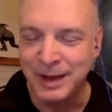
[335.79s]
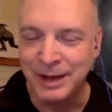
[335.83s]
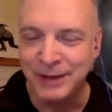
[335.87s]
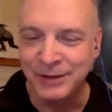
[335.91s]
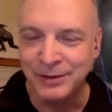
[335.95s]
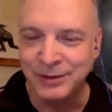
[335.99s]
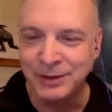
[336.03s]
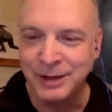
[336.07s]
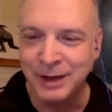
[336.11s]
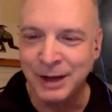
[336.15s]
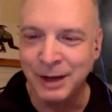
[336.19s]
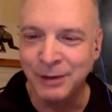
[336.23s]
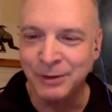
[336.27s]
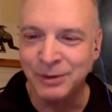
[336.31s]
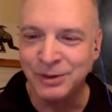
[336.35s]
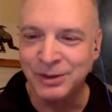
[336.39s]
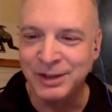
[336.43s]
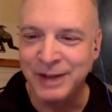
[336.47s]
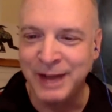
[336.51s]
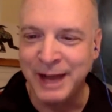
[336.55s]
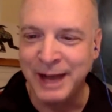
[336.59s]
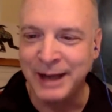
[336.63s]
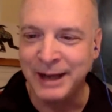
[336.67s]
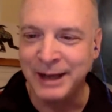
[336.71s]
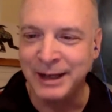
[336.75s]
It has
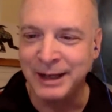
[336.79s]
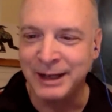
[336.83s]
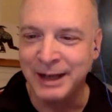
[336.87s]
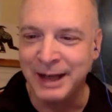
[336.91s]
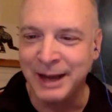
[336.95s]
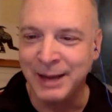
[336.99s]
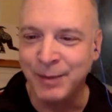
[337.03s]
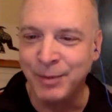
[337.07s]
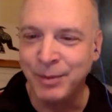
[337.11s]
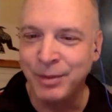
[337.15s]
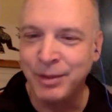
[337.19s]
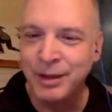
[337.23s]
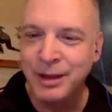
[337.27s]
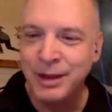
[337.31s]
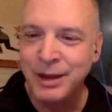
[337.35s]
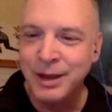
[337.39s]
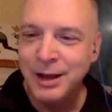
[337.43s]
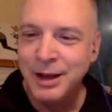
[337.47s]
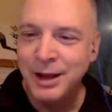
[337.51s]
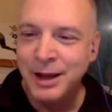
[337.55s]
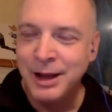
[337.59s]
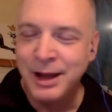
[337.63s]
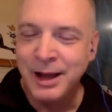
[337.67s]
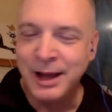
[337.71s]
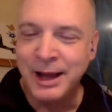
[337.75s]
outstanding depth
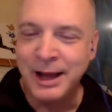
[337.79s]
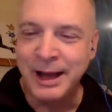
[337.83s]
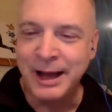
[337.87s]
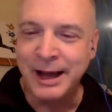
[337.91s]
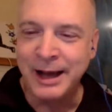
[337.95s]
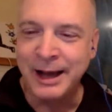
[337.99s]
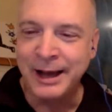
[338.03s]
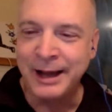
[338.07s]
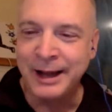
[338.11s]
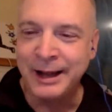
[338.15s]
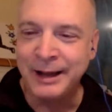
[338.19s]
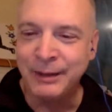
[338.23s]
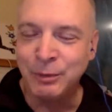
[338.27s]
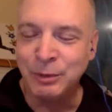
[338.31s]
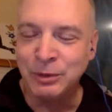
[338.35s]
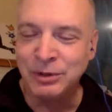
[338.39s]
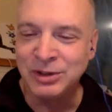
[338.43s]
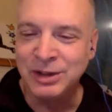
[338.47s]
and